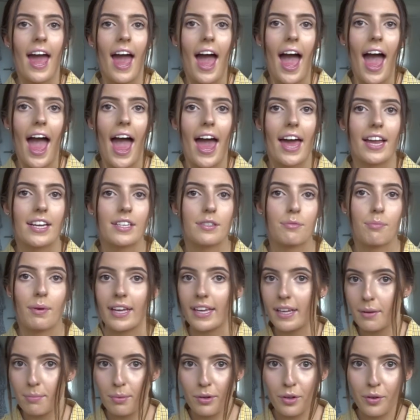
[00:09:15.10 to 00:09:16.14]
and my
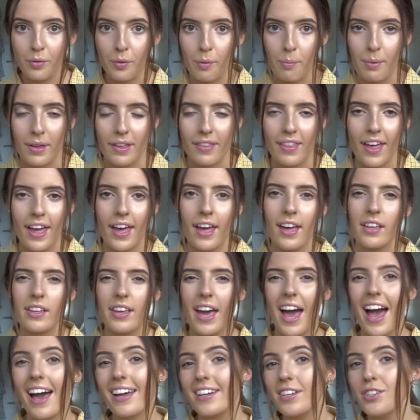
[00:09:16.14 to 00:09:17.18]
ebook will be there.
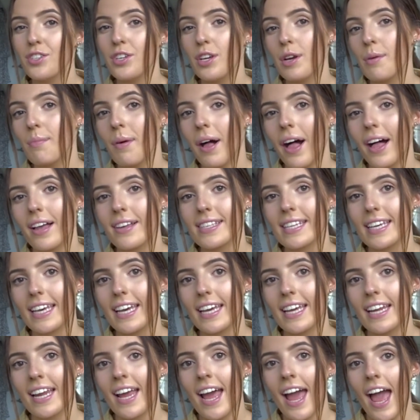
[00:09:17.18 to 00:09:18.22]
You add it to your
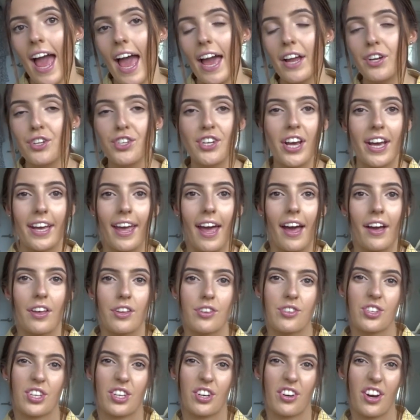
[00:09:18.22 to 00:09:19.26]
basket and check out
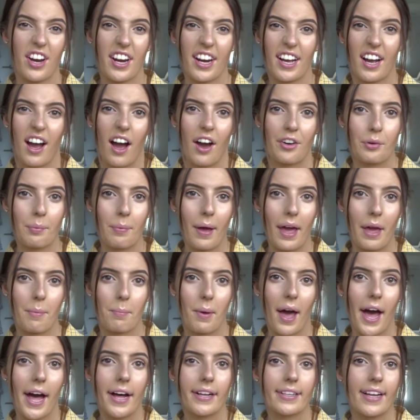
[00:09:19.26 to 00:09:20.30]
using credit card or
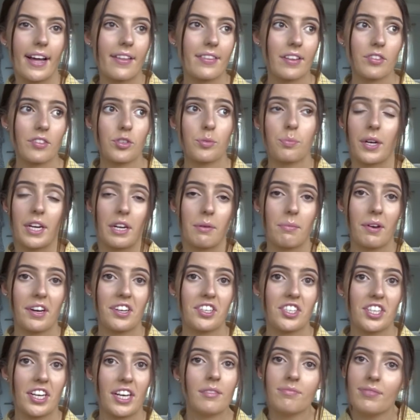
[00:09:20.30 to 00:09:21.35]
PayPal, and that's pretty
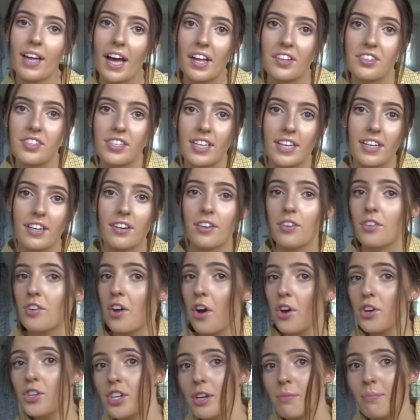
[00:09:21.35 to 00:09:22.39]
much it. That's it.
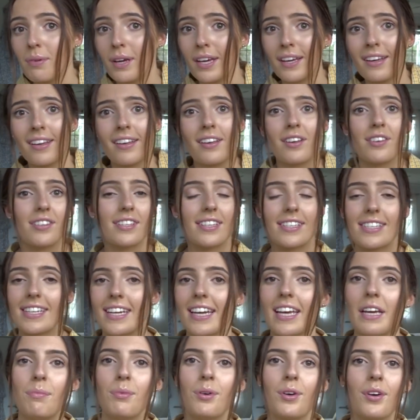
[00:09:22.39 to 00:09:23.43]
No shipping, because it's an
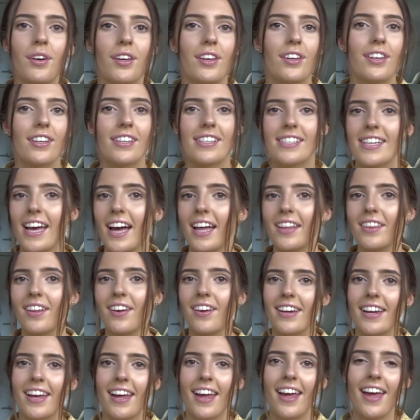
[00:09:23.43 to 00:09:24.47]
ebook. You can download
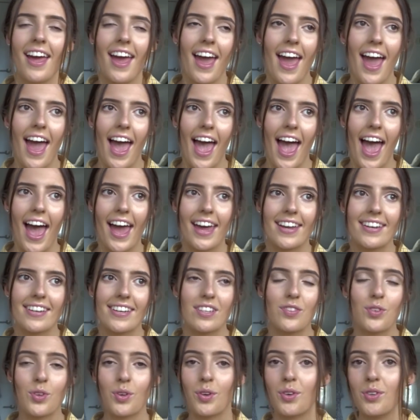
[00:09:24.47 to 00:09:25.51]
it and
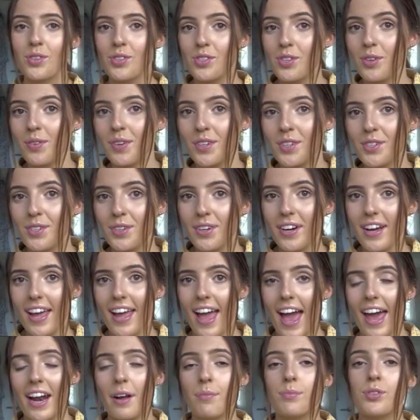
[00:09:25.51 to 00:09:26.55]
it's yours to enjoy,
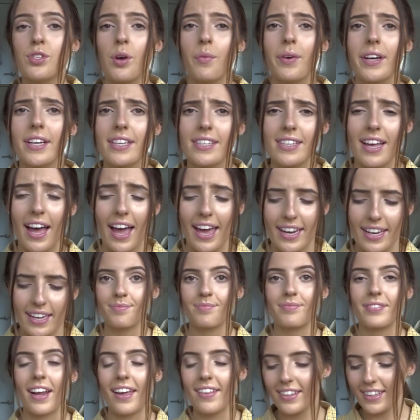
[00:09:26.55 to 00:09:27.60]
and I'm so
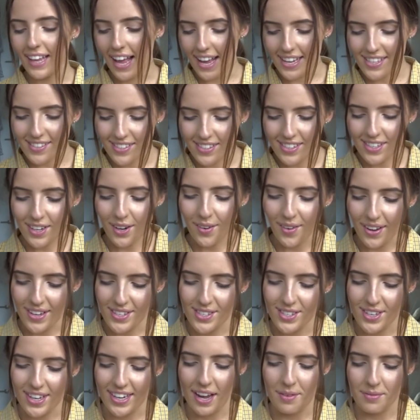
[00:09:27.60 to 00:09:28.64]
excited. And the last
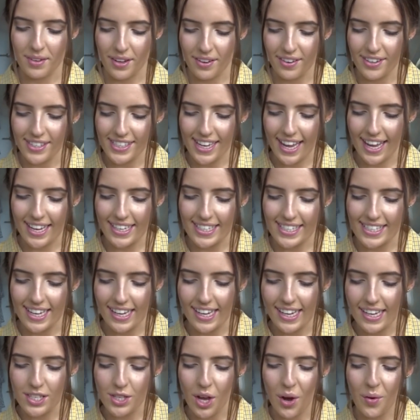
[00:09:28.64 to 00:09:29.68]
question I'm going to answer
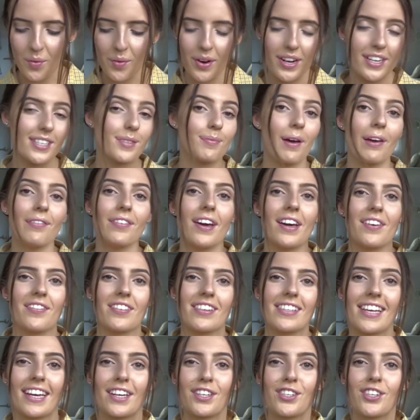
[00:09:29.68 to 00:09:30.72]
is, what is my
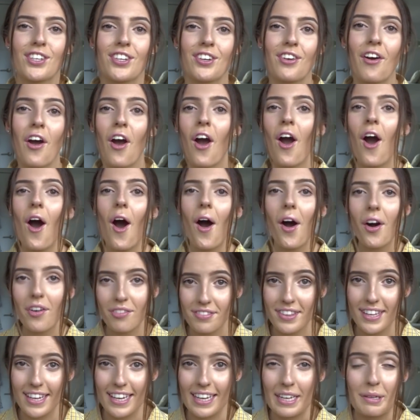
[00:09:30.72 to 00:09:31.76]
favorite section
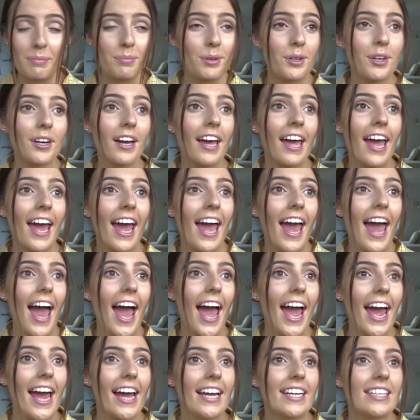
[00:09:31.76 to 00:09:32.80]
of the ebook?
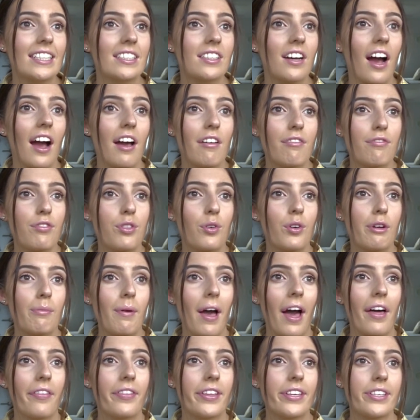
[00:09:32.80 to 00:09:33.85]
And I've thought
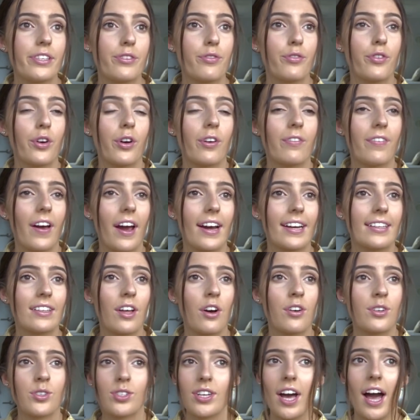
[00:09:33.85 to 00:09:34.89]
about this for a very
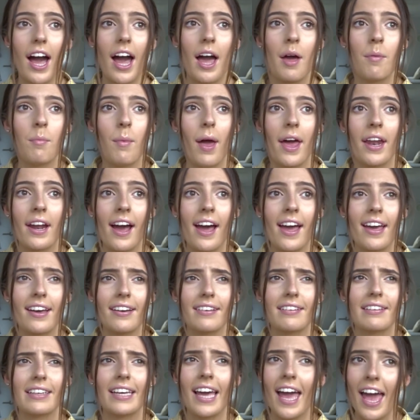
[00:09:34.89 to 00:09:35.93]
long time and I
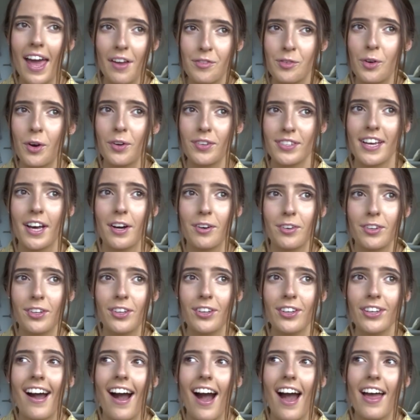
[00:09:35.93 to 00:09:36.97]
cannot tell
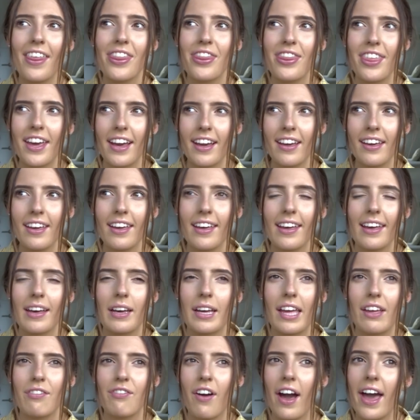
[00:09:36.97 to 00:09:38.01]
you. I think
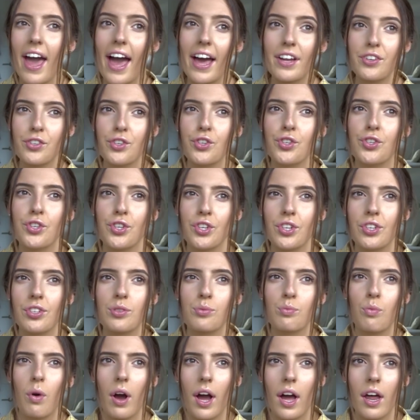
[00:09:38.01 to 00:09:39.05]
if I had to choose
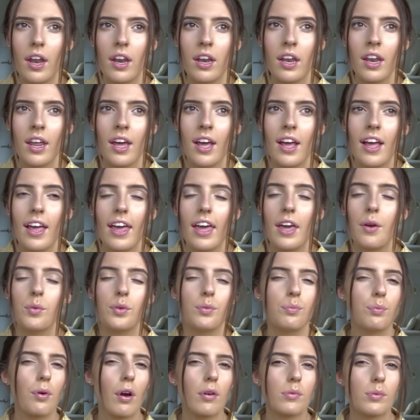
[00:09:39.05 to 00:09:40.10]
one, it
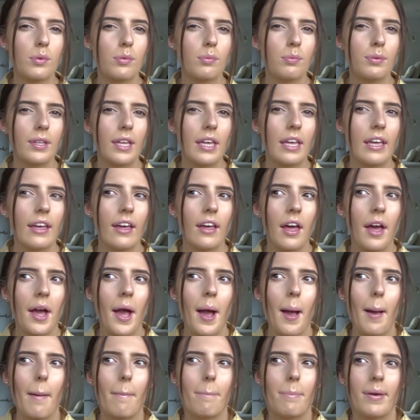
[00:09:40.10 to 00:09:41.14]
would probably
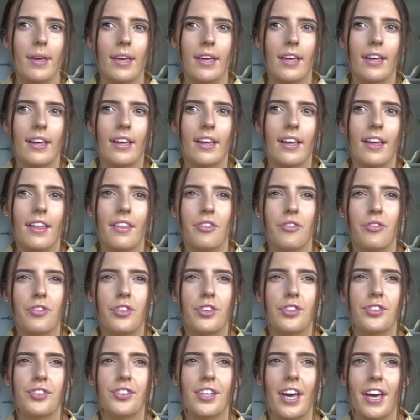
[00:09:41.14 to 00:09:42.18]
be
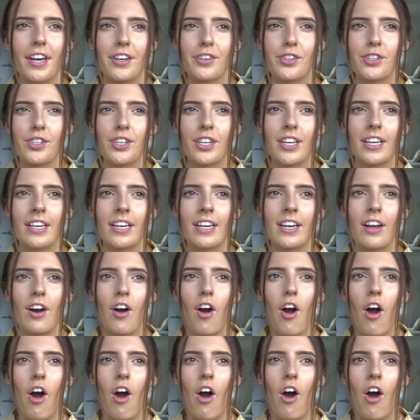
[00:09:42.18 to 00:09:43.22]
the section
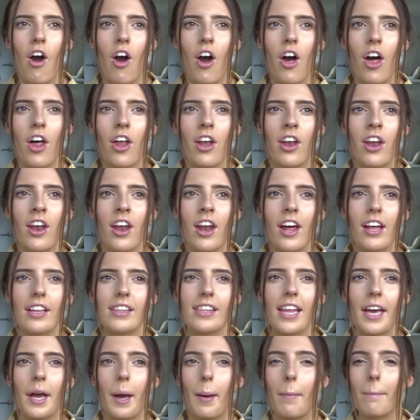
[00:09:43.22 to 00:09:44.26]
on
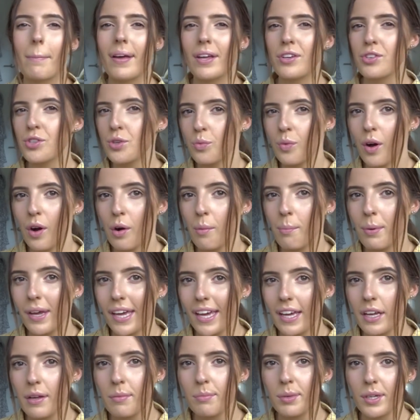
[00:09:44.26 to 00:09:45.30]
like mental
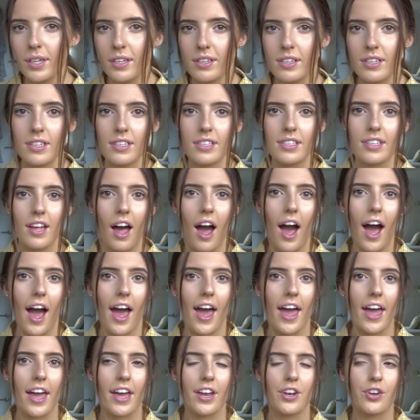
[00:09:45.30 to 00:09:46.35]
well-being, because
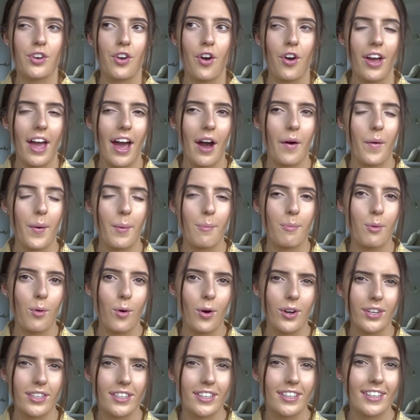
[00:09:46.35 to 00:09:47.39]
I know how
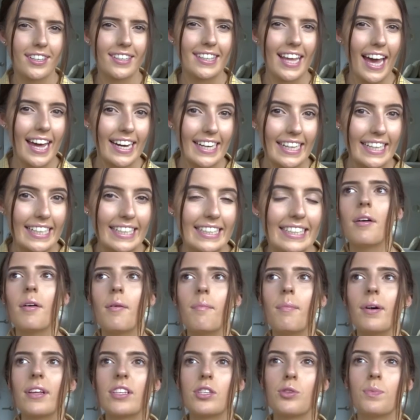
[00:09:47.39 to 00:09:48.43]
important that is,
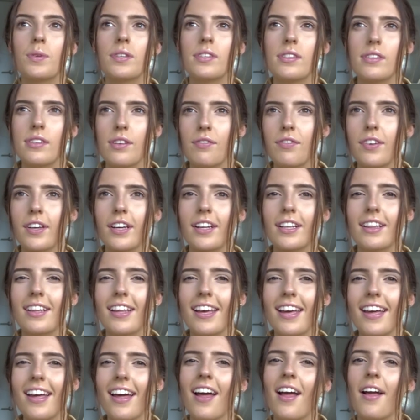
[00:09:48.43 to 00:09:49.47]
but specifically